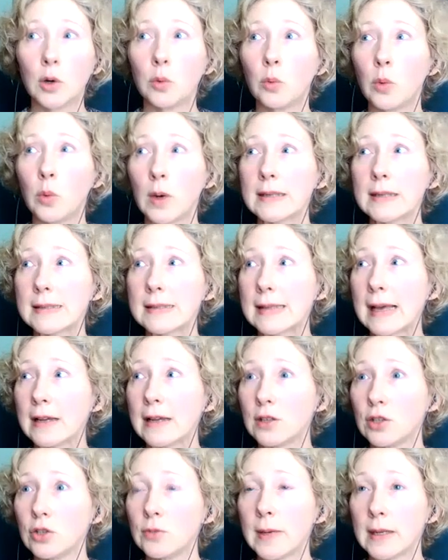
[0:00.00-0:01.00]
What is
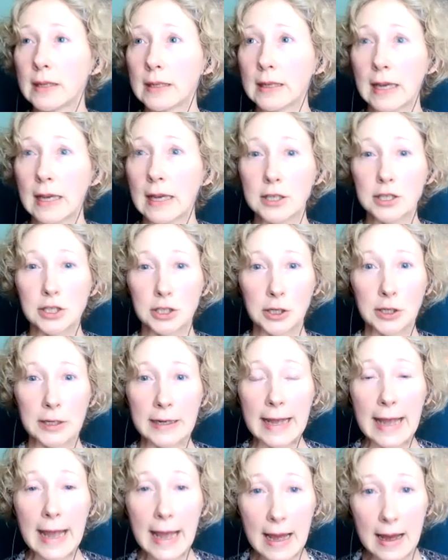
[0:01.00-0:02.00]
that new medication going
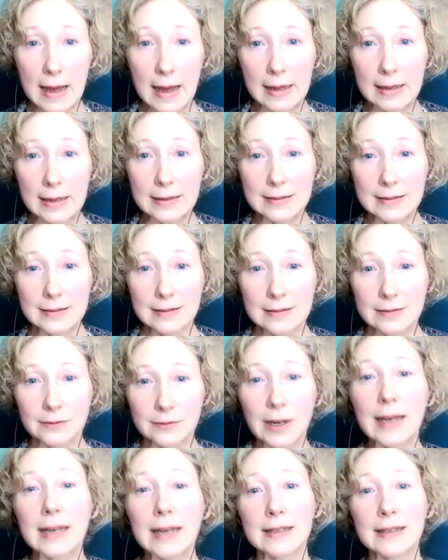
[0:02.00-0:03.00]
to add,
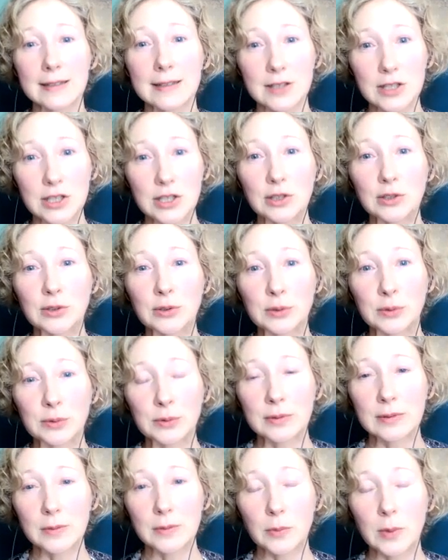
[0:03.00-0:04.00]
right,
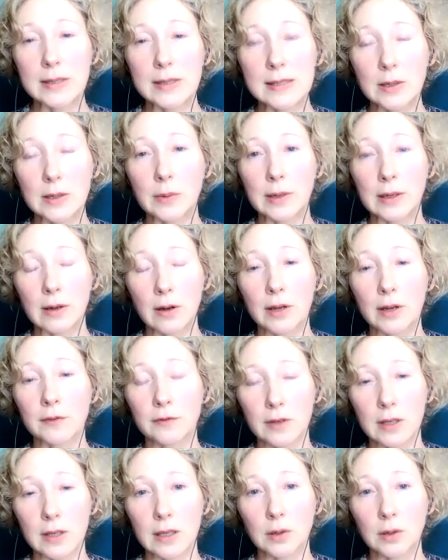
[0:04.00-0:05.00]
to what's going on
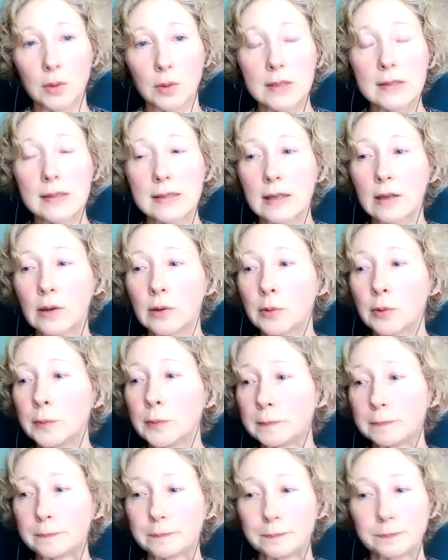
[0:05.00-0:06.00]
for you? And
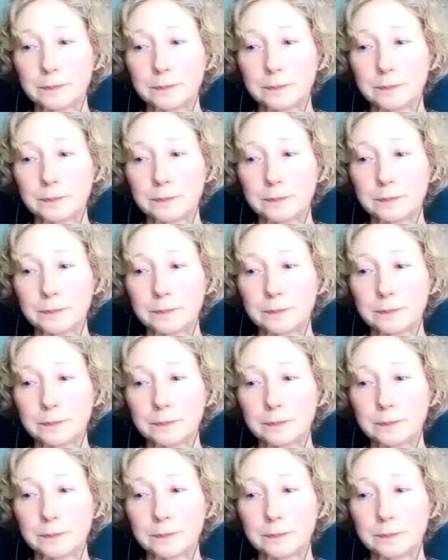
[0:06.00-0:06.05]
so,